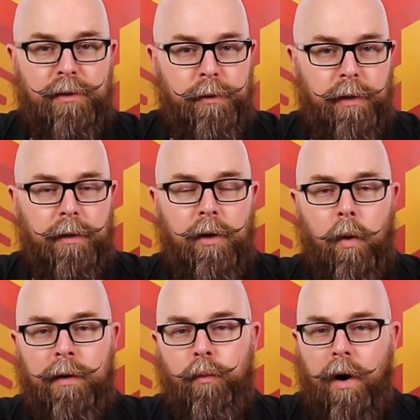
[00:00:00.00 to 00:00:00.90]
so you can
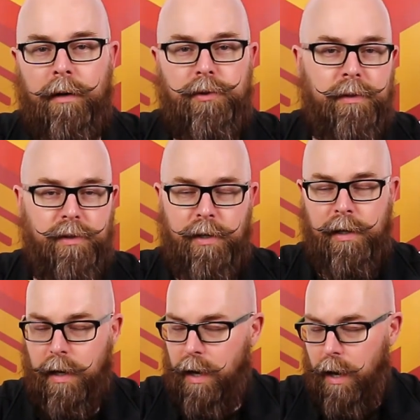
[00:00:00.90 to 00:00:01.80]
go and watch and see